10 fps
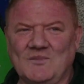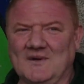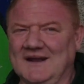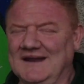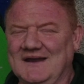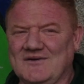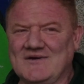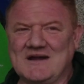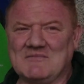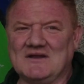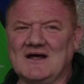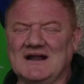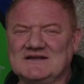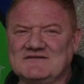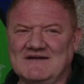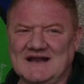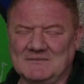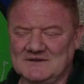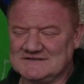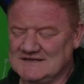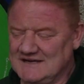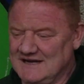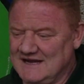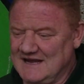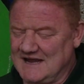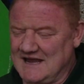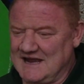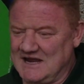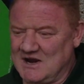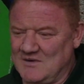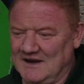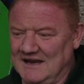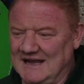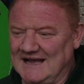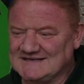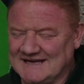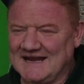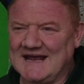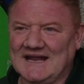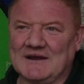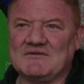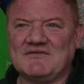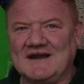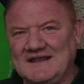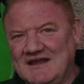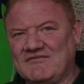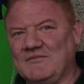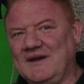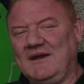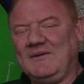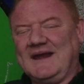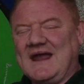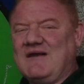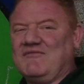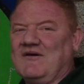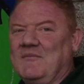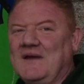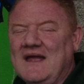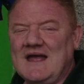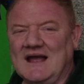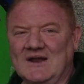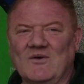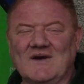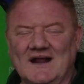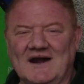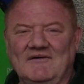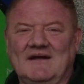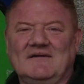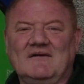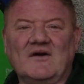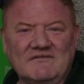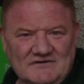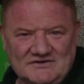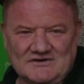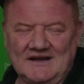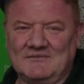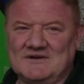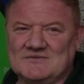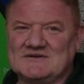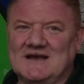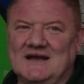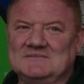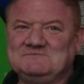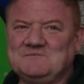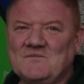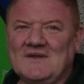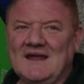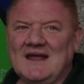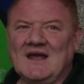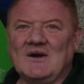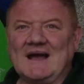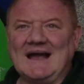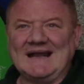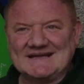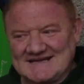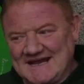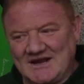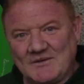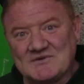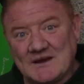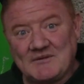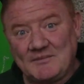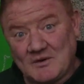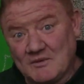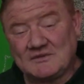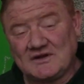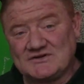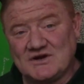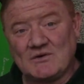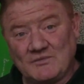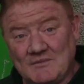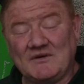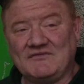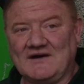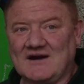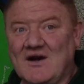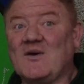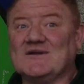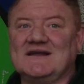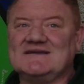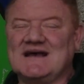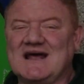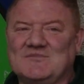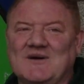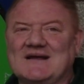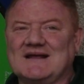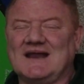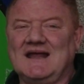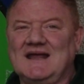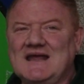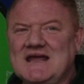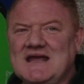up, like he had incredible knowledge of animals, you know. And as a kid, like it was very different. We came from a local area, Iver Street, which was, and as a kid, I was able to come up to the zoo with my father holding his hand practically,